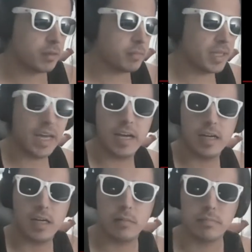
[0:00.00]

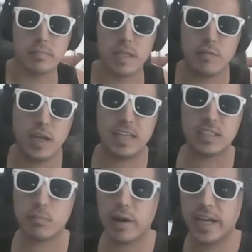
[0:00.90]
If you
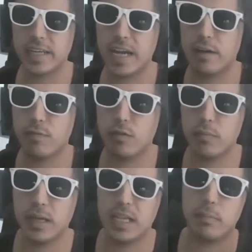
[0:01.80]
guys could break it down for
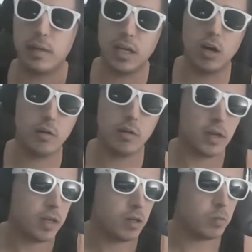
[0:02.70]
me and let me know
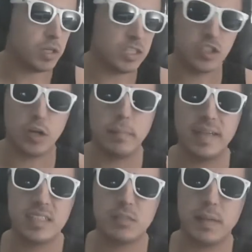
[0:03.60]
is there a
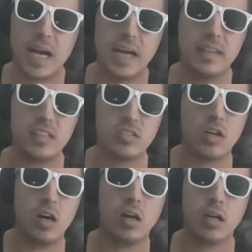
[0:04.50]
message behind this
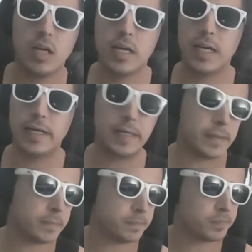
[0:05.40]
song?
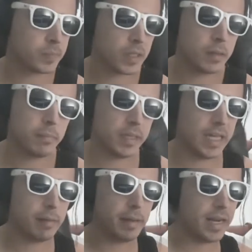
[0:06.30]
But
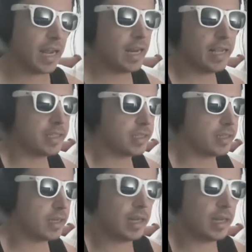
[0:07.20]
yeah, man, I like it. I